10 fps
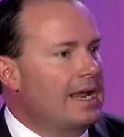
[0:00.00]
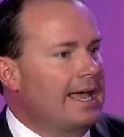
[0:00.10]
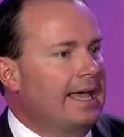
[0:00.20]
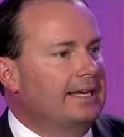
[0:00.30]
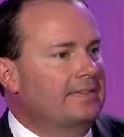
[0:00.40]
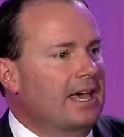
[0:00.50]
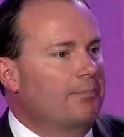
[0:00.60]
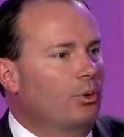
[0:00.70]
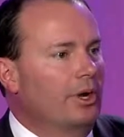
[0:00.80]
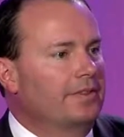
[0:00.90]
And at
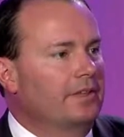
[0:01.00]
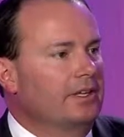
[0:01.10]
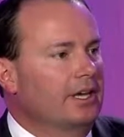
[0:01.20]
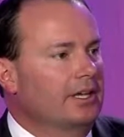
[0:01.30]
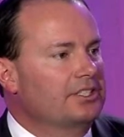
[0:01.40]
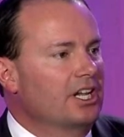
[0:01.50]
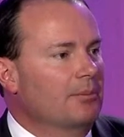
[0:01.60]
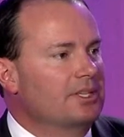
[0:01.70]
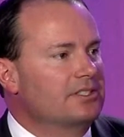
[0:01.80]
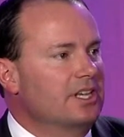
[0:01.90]
that point, the uh,
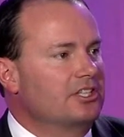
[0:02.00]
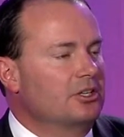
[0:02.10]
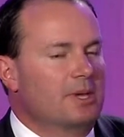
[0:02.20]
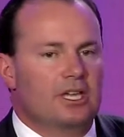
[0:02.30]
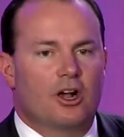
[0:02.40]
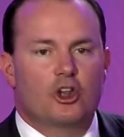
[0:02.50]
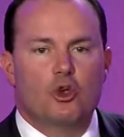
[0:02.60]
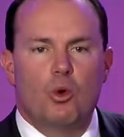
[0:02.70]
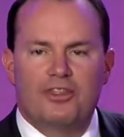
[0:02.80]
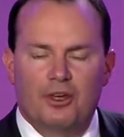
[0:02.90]
gentleman said to me, Are
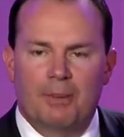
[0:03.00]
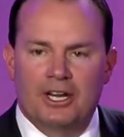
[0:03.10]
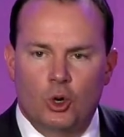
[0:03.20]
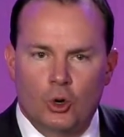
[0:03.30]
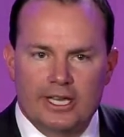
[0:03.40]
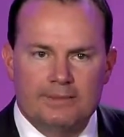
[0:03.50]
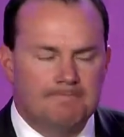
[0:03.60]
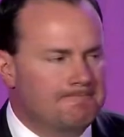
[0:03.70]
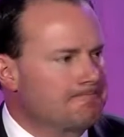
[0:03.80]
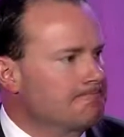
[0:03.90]
you with the minority?
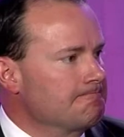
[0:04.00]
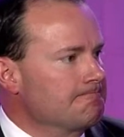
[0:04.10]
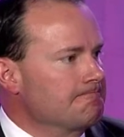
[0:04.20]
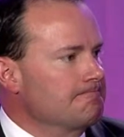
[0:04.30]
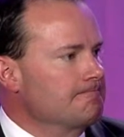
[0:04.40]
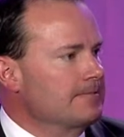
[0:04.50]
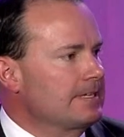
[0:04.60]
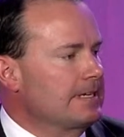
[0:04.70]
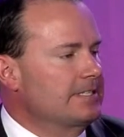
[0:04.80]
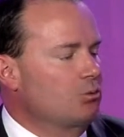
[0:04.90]

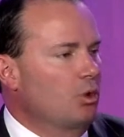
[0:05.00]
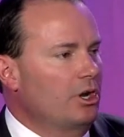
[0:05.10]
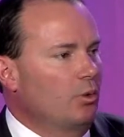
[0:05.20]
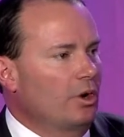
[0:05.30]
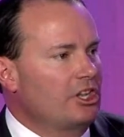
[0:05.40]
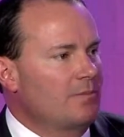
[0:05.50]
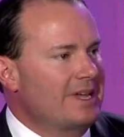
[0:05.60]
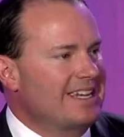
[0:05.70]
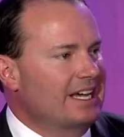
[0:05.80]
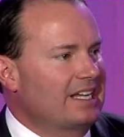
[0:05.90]
And I said, What, what do you
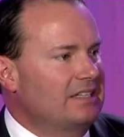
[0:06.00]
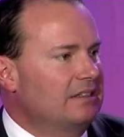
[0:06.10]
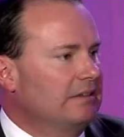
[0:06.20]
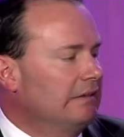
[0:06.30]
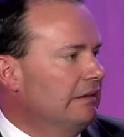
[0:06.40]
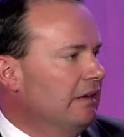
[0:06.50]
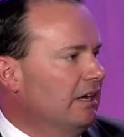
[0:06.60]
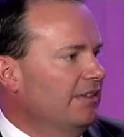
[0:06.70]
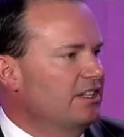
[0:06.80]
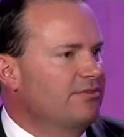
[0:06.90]
mean? I,
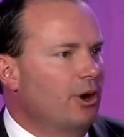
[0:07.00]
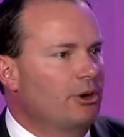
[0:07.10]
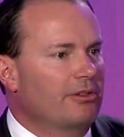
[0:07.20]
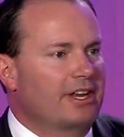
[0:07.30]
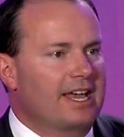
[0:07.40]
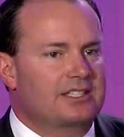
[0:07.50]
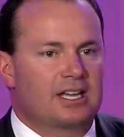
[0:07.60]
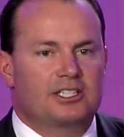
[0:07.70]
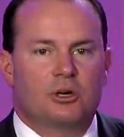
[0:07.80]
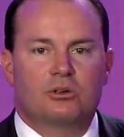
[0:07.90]
on this vote or the next,
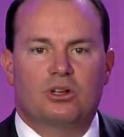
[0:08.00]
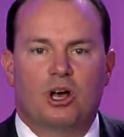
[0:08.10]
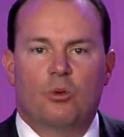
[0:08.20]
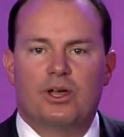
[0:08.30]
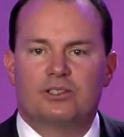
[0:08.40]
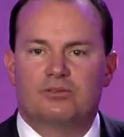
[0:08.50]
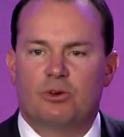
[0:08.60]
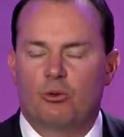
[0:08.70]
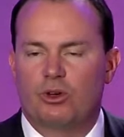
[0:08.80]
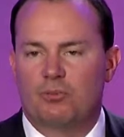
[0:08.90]
I don't always
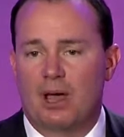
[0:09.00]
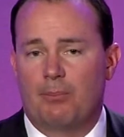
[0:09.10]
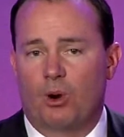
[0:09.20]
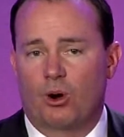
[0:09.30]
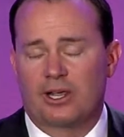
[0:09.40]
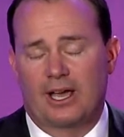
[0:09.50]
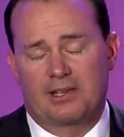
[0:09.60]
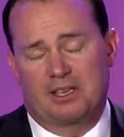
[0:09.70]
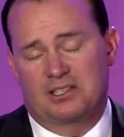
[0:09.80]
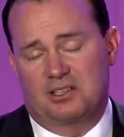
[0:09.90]
vote with my party. I
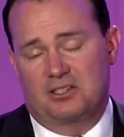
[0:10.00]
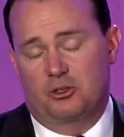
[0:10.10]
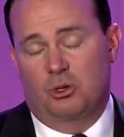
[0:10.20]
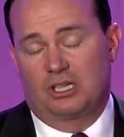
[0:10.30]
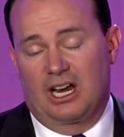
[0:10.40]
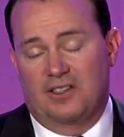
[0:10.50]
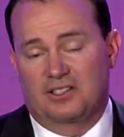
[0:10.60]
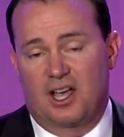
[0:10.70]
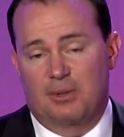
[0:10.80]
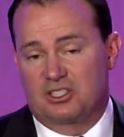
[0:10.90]
guess I do a lot of the
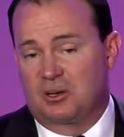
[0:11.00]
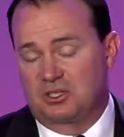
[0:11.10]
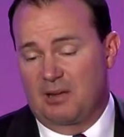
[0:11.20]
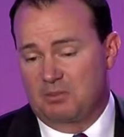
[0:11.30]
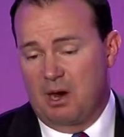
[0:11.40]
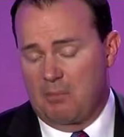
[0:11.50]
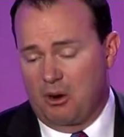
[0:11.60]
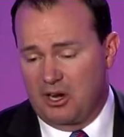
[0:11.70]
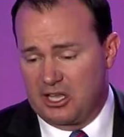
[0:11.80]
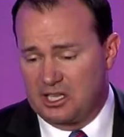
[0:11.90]
time, but sometimes my
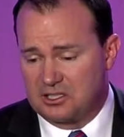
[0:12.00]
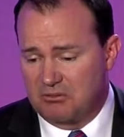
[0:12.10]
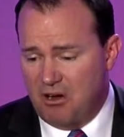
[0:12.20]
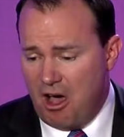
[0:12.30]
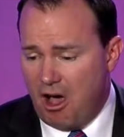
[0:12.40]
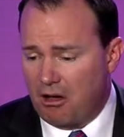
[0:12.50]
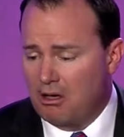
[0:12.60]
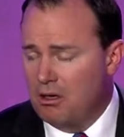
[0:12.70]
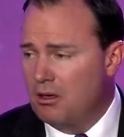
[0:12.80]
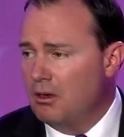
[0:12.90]
party gets it wrong.
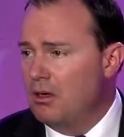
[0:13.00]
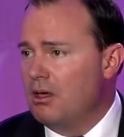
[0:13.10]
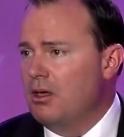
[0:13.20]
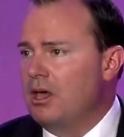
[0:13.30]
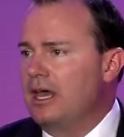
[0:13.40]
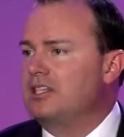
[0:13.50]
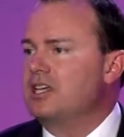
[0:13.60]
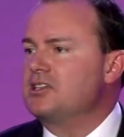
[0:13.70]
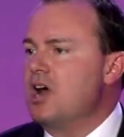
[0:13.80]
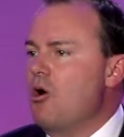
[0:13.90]
And he
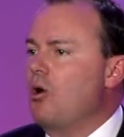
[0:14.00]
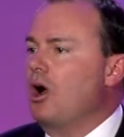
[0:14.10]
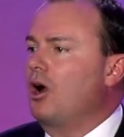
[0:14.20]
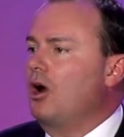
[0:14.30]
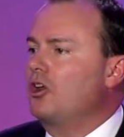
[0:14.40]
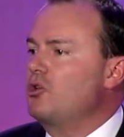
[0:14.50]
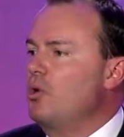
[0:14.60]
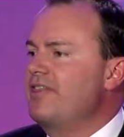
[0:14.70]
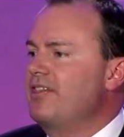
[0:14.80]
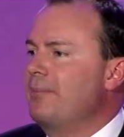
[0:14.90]
said, No, are, are you
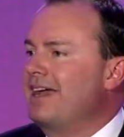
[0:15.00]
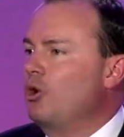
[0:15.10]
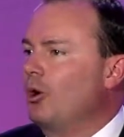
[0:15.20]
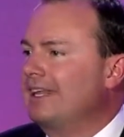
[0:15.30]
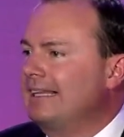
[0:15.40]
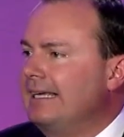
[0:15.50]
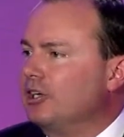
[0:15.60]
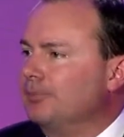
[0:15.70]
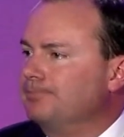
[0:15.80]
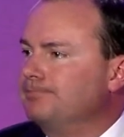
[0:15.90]
with the minority leader?